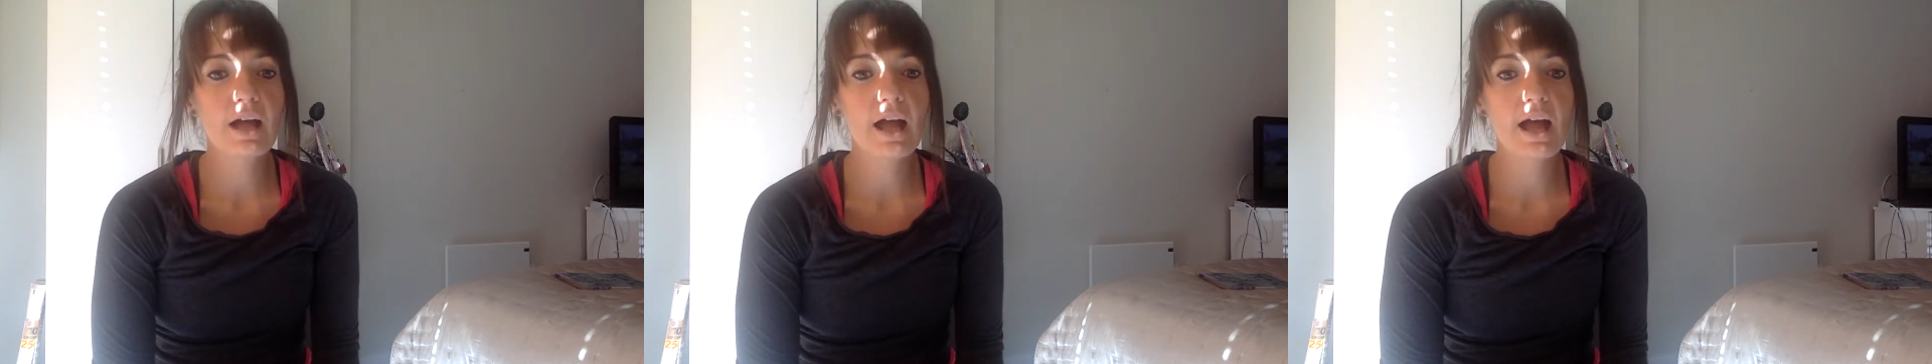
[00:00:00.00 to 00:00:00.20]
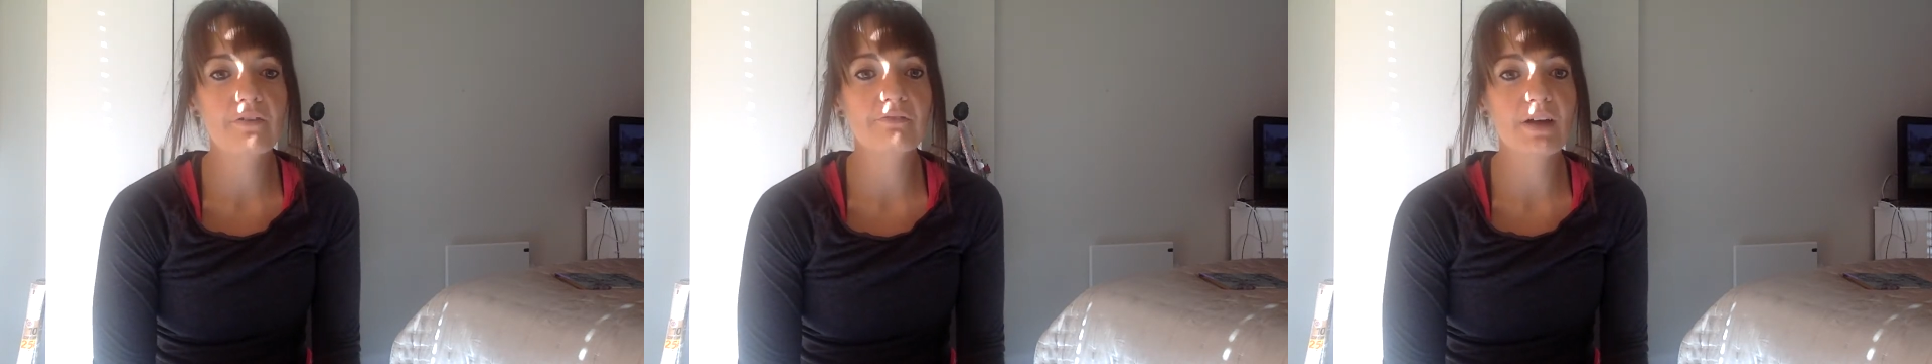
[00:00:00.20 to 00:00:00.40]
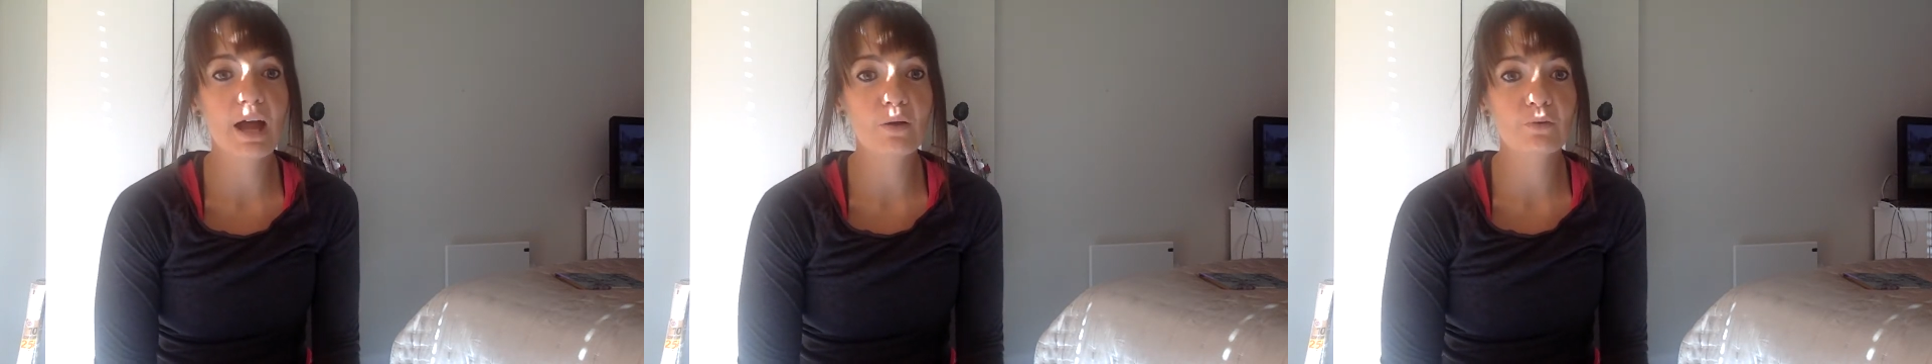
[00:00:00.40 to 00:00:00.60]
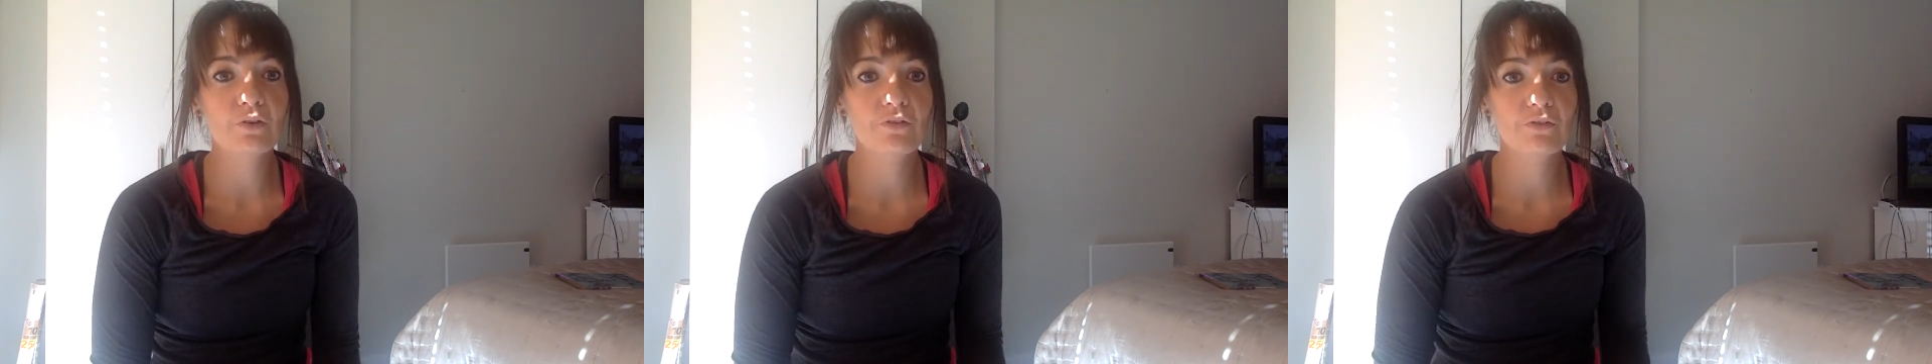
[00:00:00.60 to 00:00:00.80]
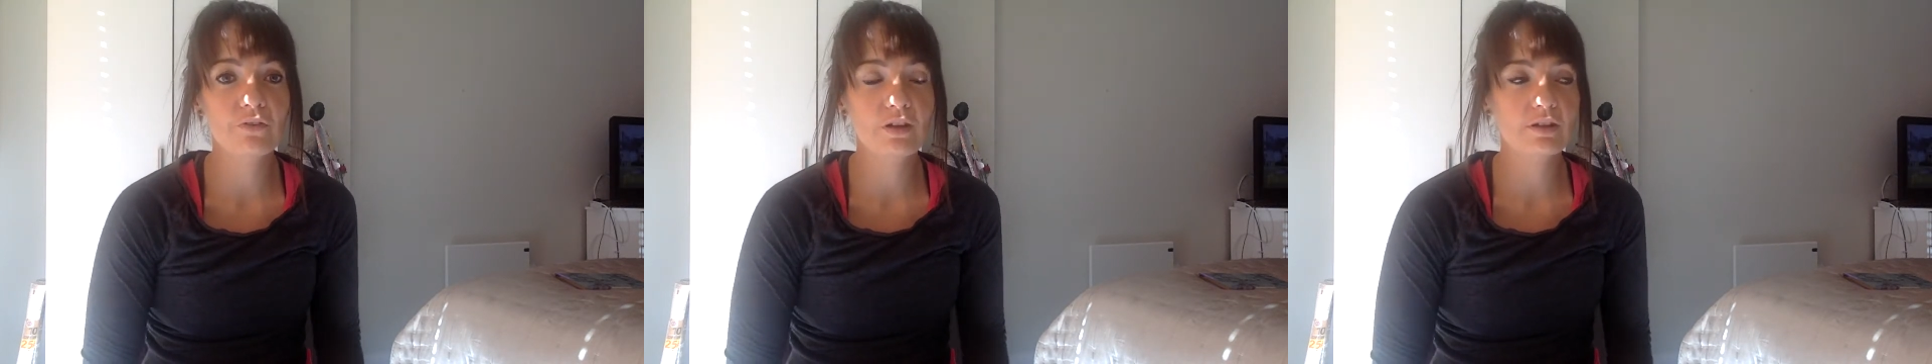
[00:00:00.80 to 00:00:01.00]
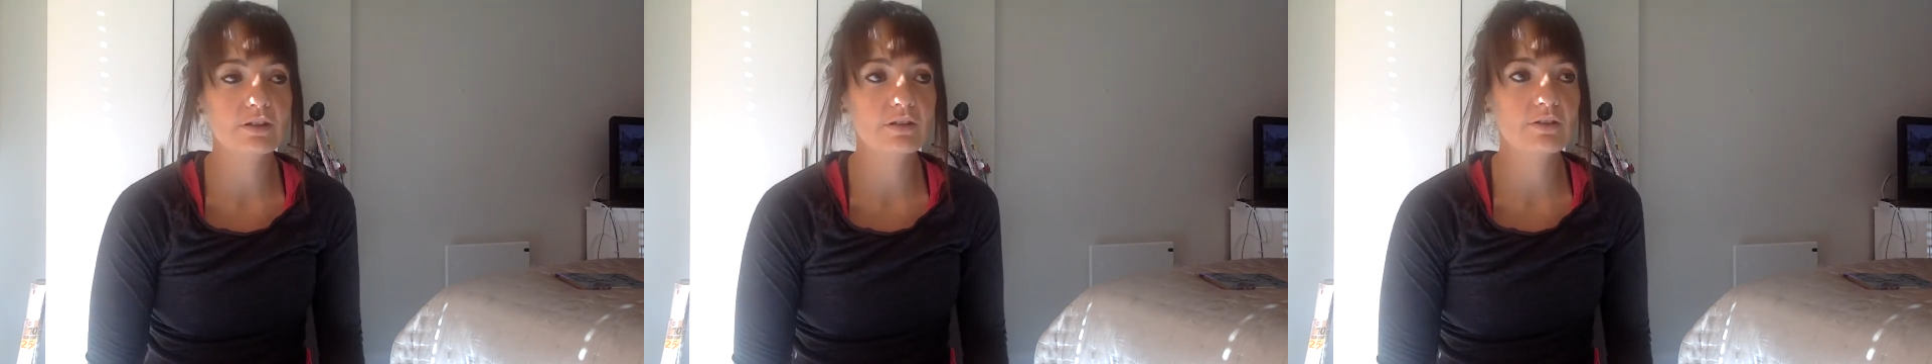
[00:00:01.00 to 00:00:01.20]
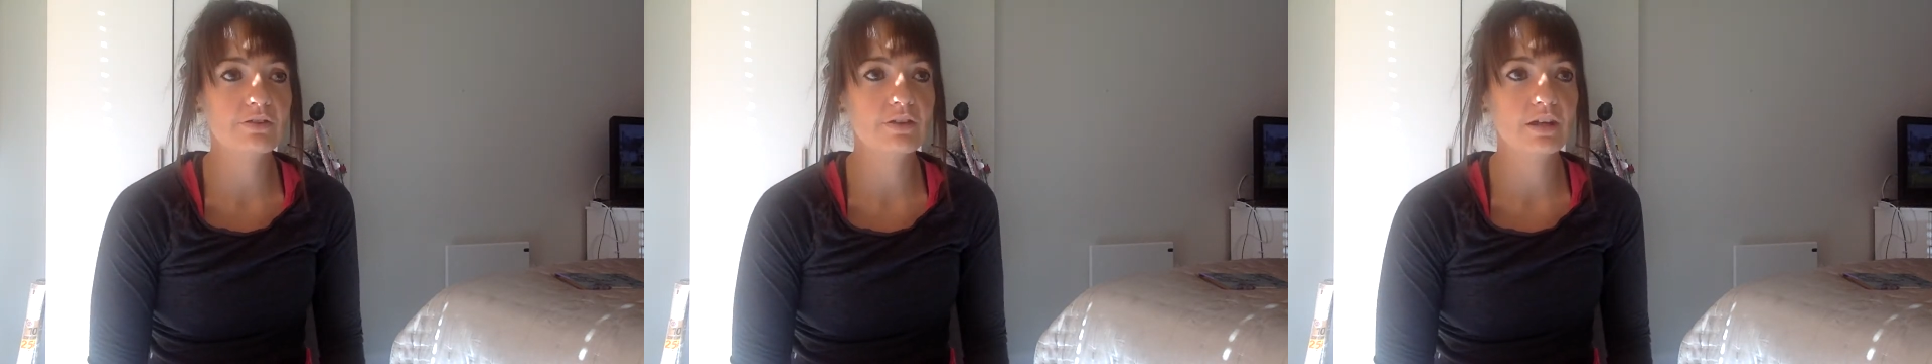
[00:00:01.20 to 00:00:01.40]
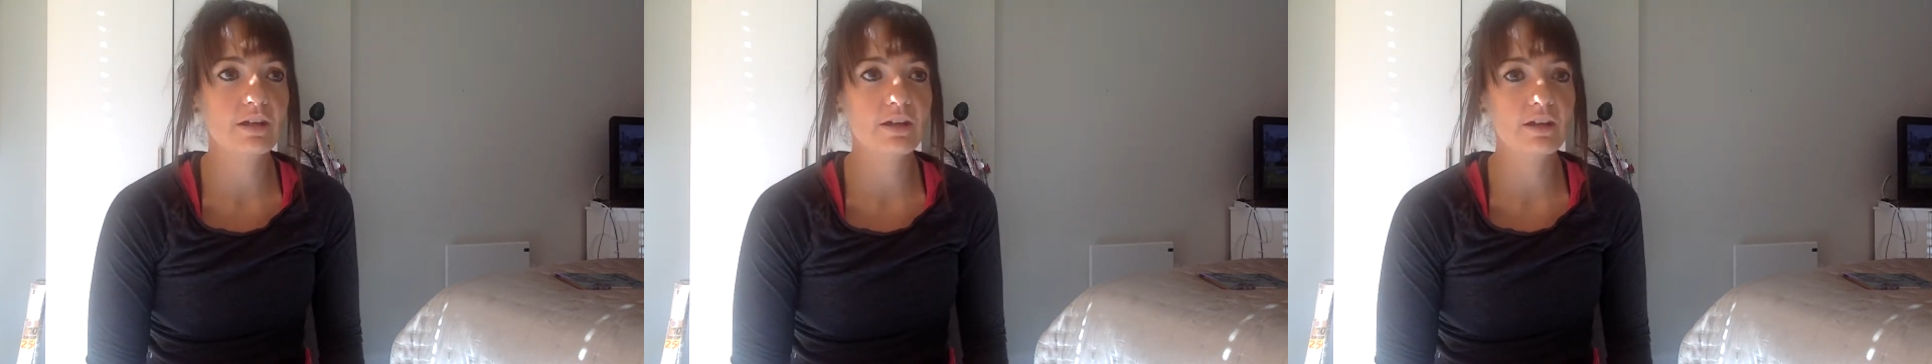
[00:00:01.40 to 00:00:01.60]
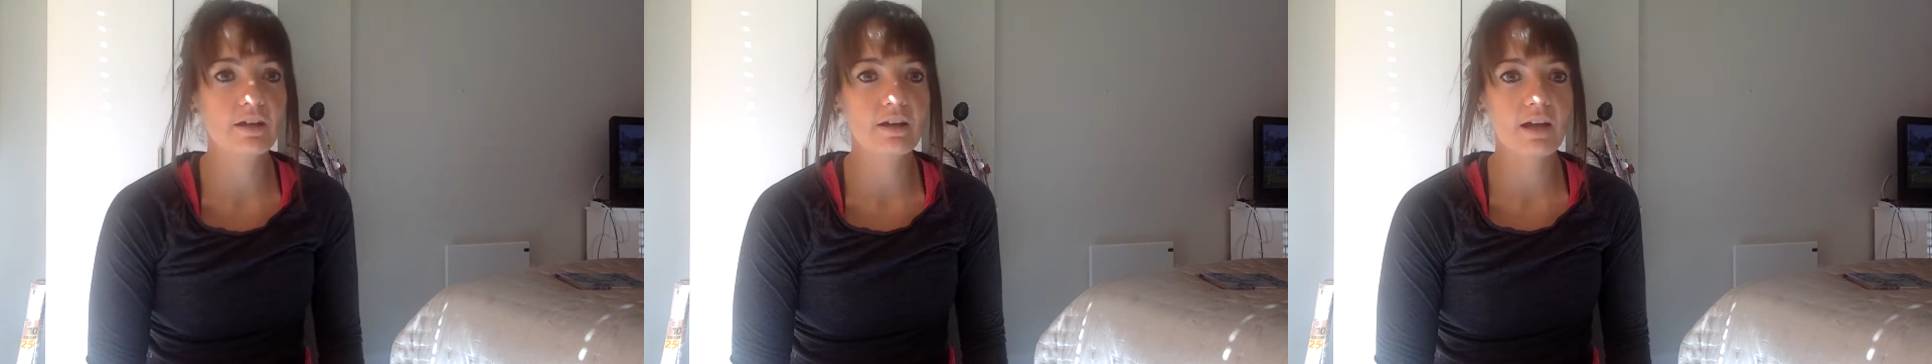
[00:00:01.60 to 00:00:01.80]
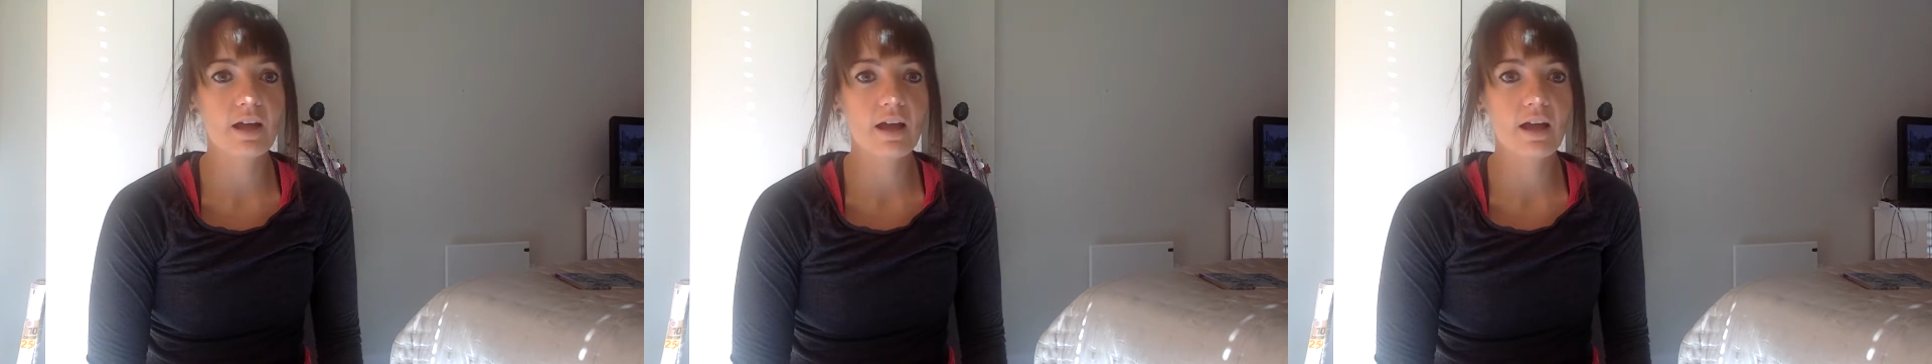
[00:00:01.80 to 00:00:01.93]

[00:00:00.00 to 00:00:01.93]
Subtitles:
I found that